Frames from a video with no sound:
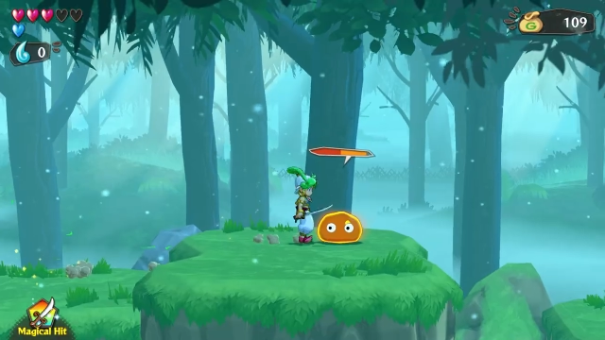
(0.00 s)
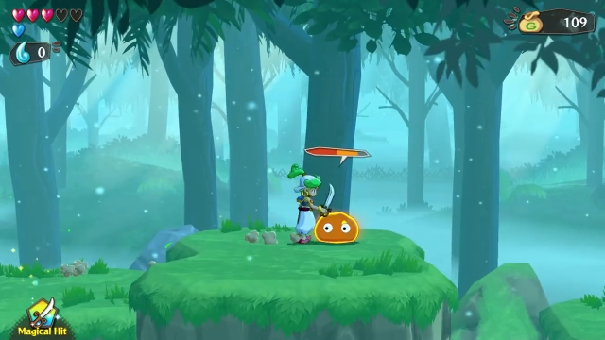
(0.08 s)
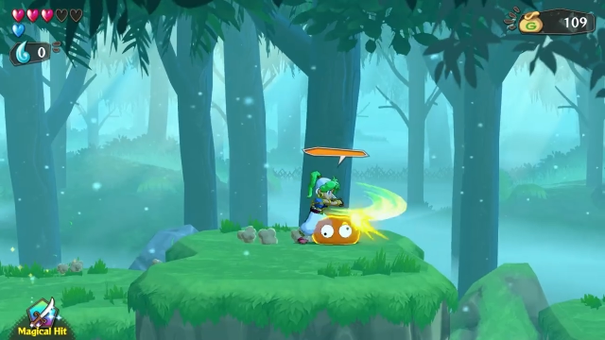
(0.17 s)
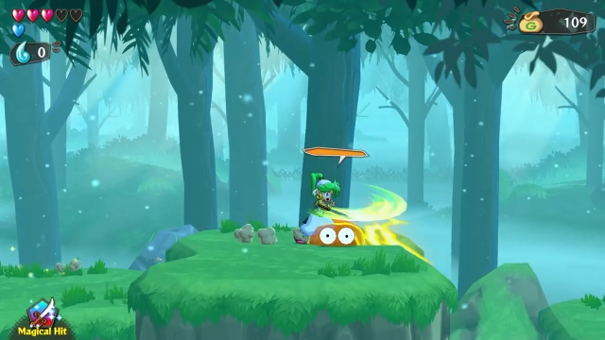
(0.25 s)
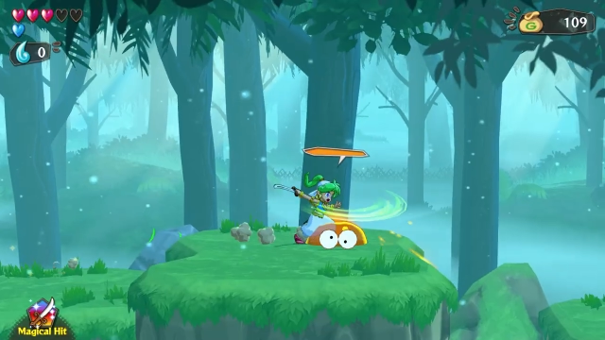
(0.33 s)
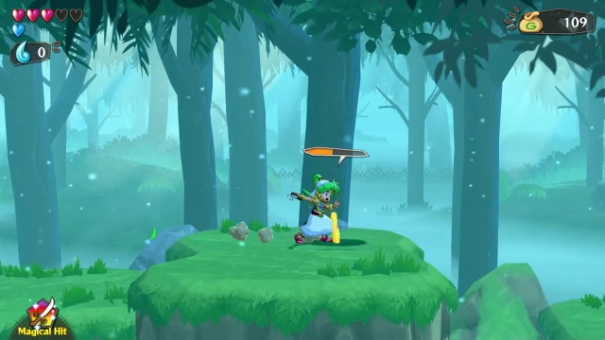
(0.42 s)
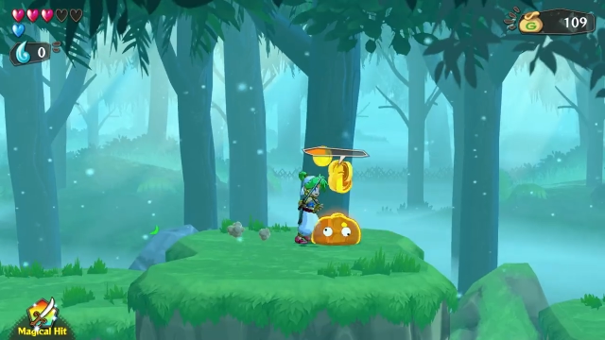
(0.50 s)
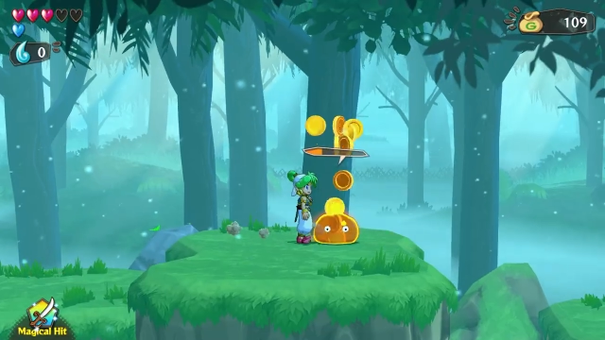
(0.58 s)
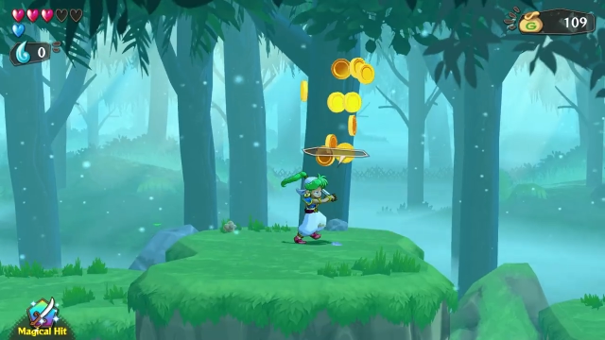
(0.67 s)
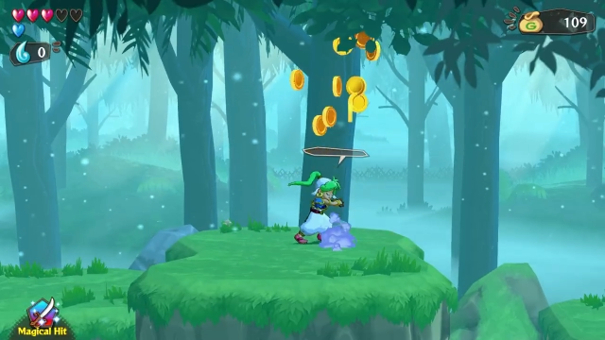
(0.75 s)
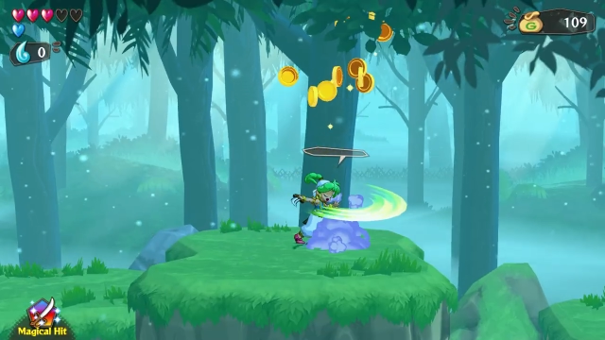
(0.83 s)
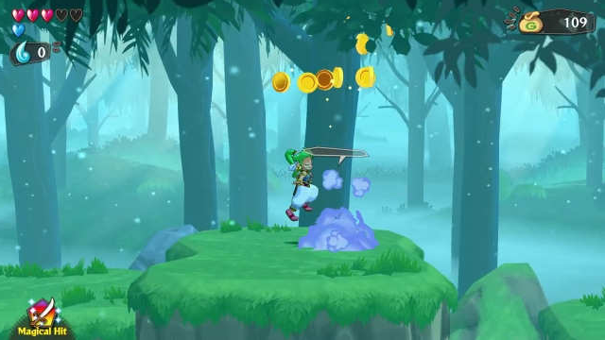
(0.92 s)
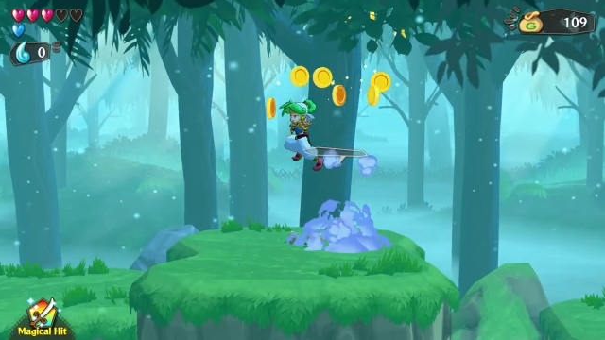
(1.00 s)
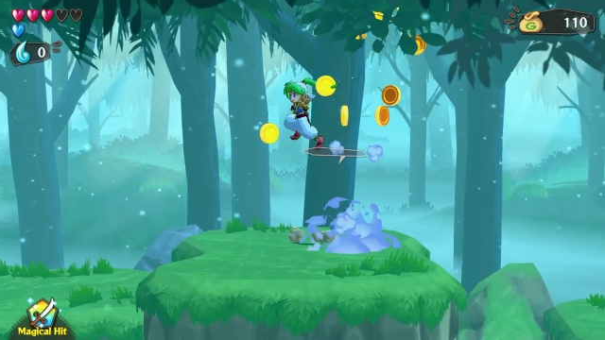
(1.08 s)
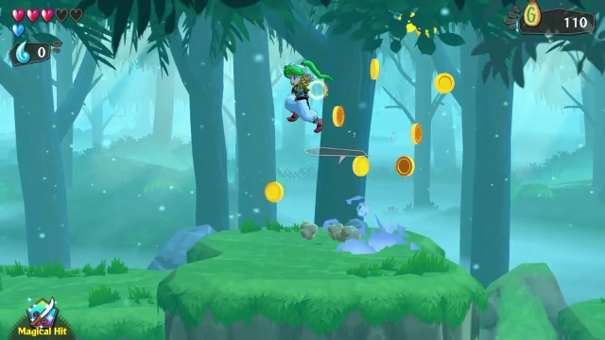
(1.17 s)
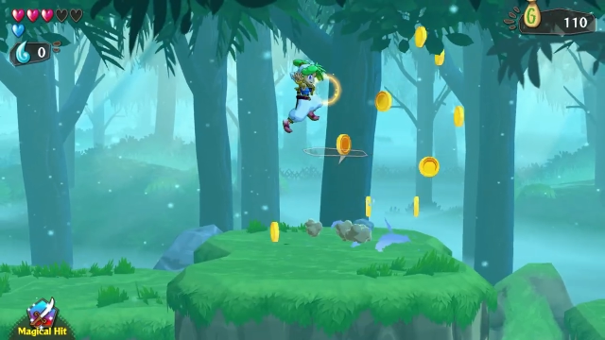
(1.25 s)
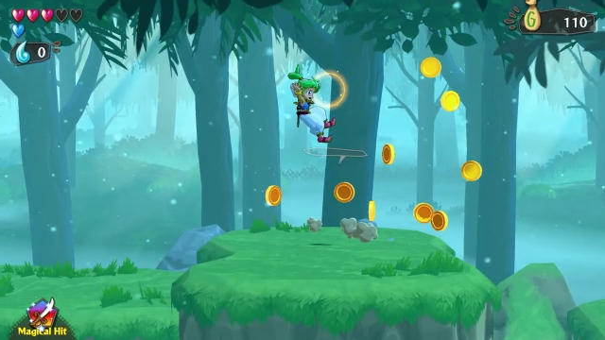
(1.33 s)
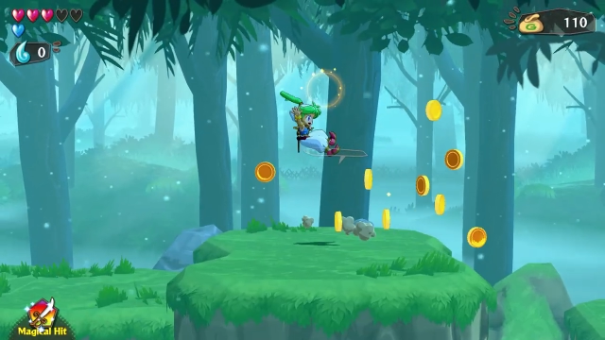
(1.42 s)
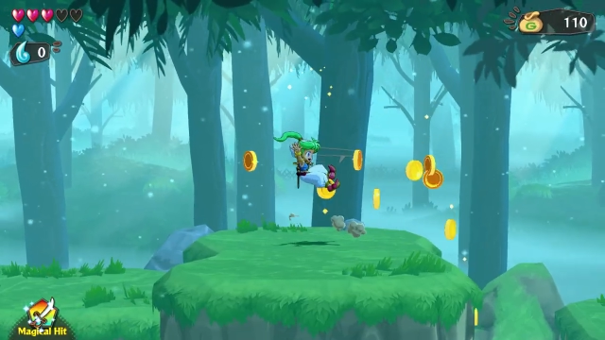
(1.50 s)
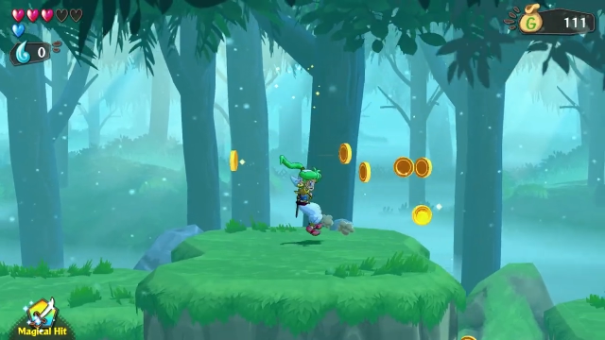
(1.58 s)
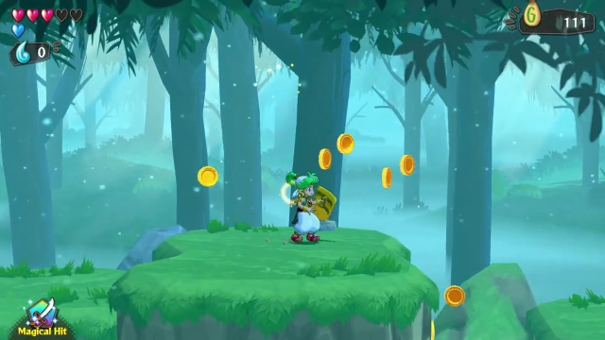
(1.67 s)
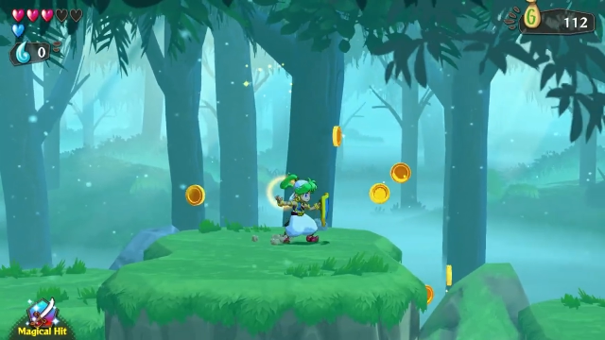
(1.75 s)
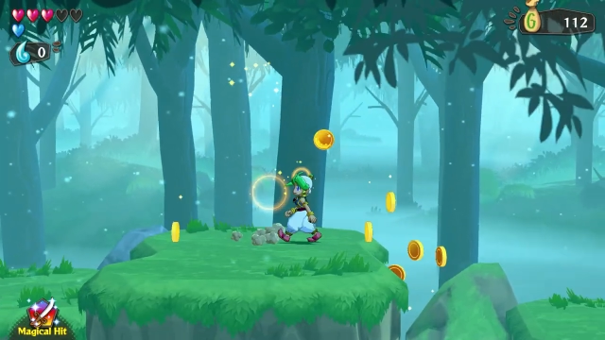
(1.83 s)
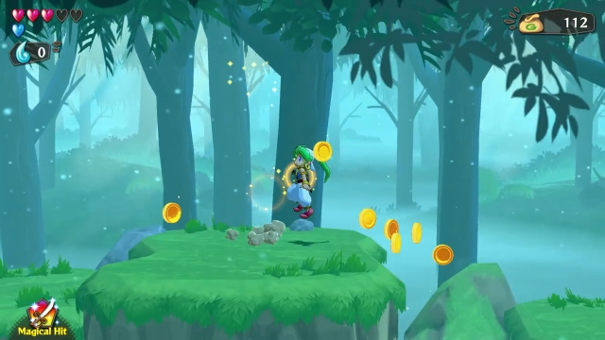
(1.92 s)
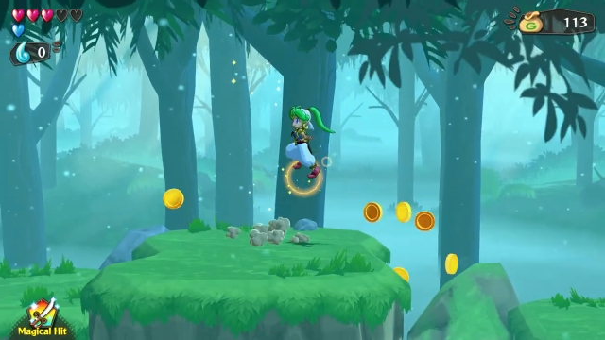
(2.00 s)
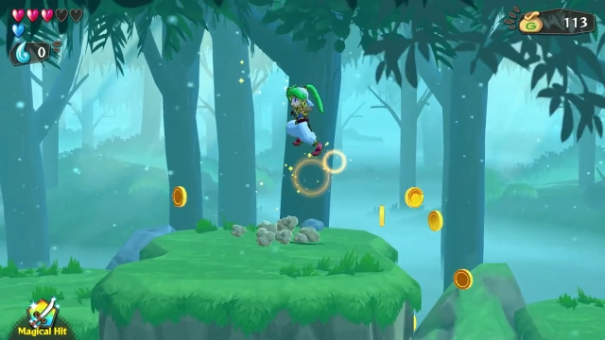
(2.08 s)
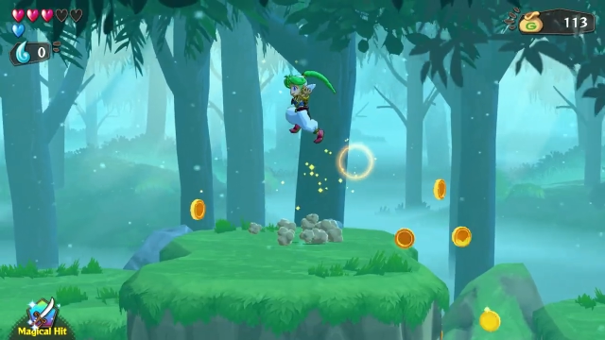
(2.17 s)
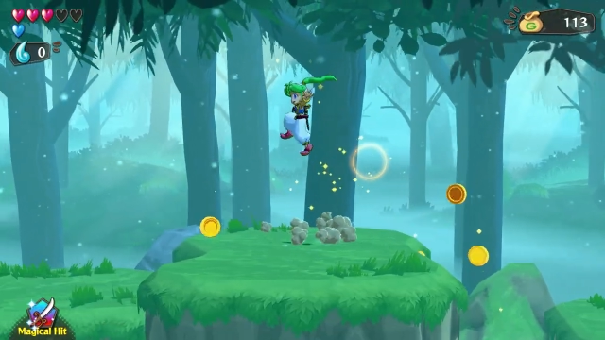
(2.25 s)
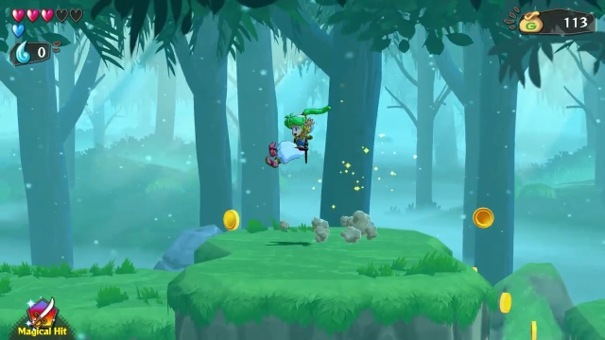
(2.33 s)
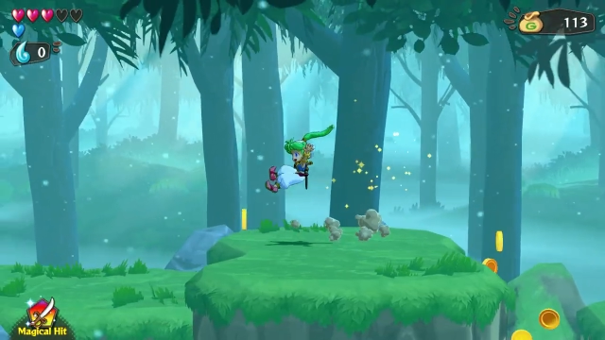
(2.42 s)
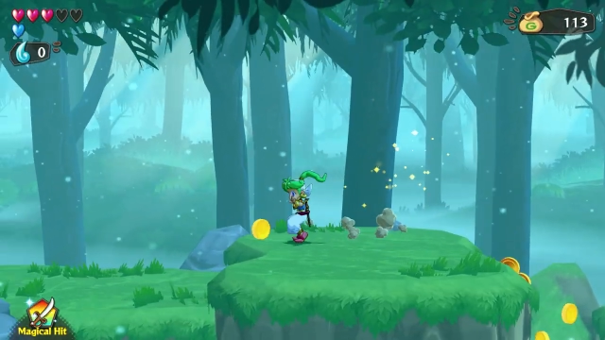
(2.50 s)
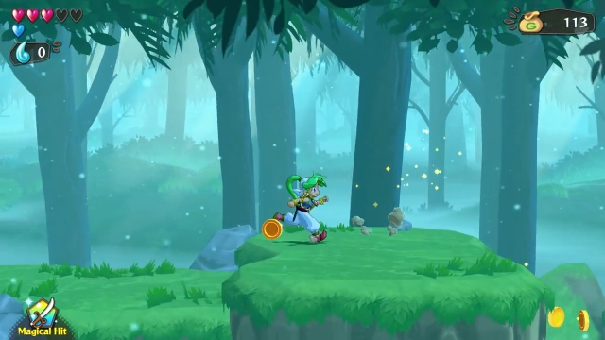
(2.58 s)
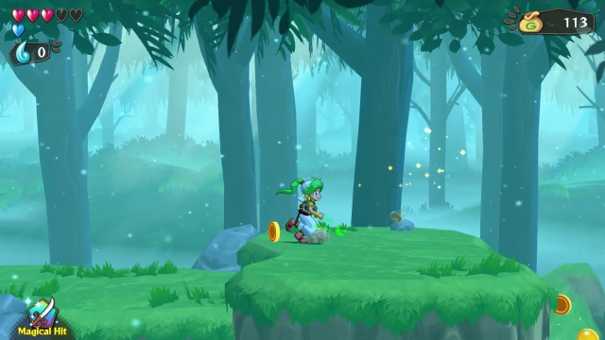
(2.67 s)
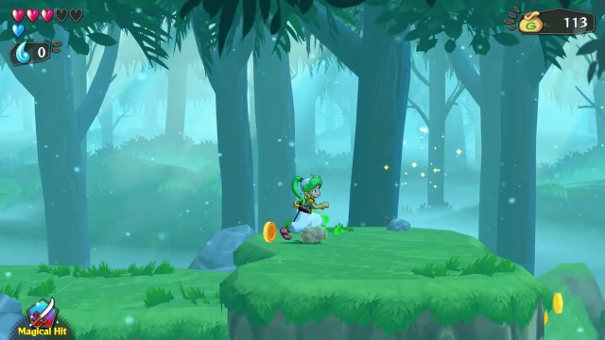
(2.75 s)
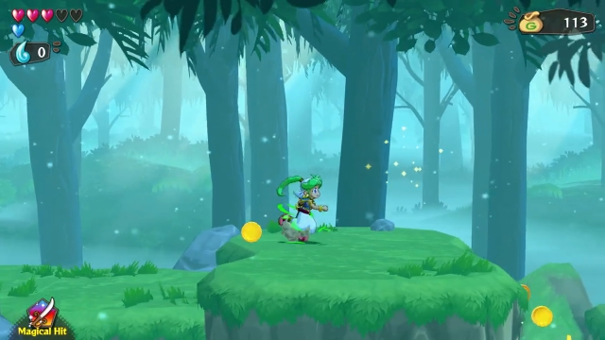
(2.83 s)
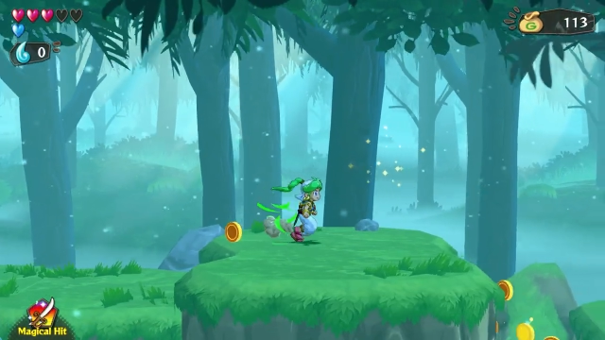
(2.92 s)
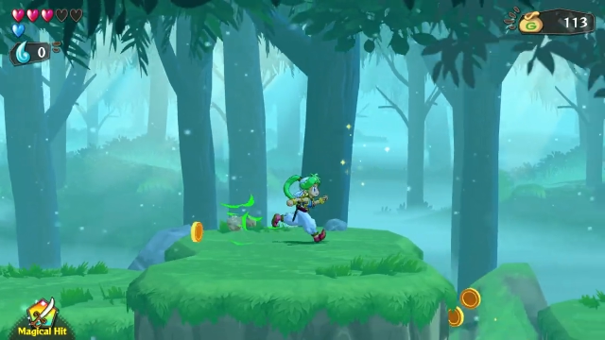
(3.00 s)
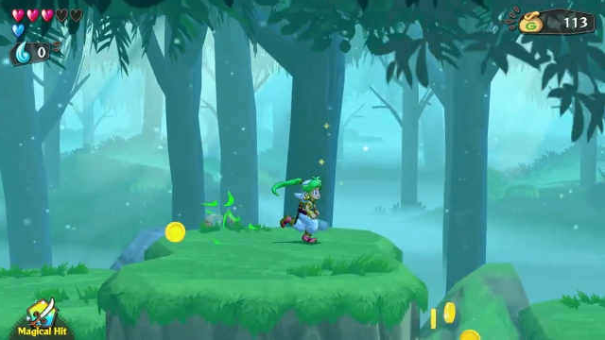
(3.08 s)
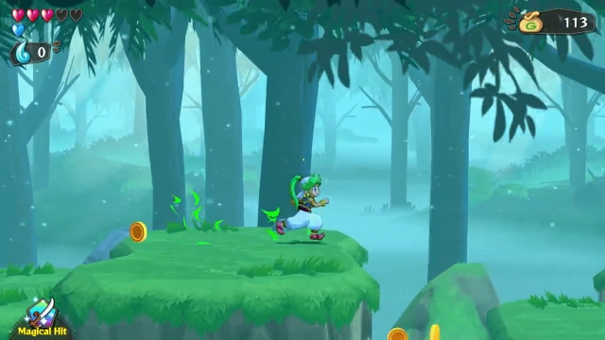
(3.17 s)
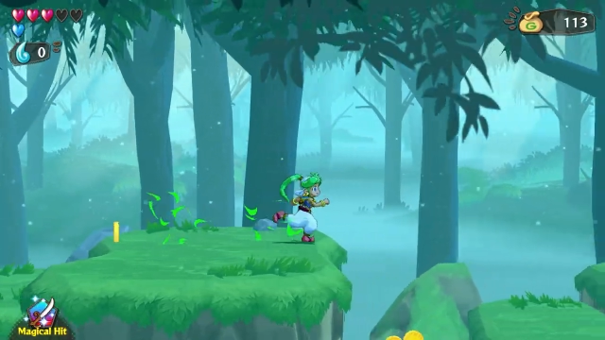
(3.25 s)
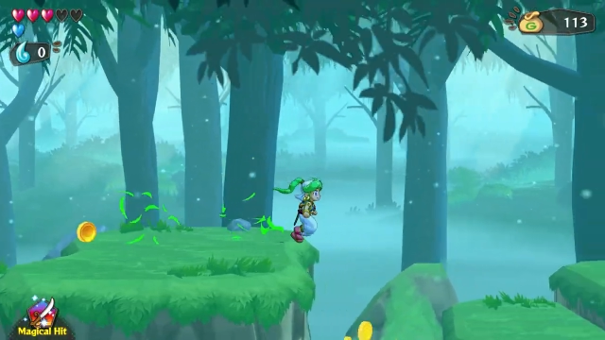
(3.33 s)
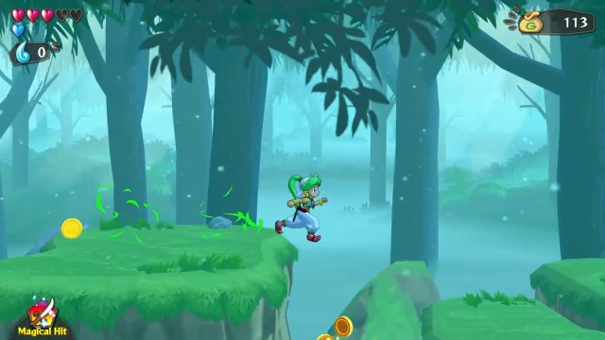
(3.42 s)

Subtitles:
(no speaker visible)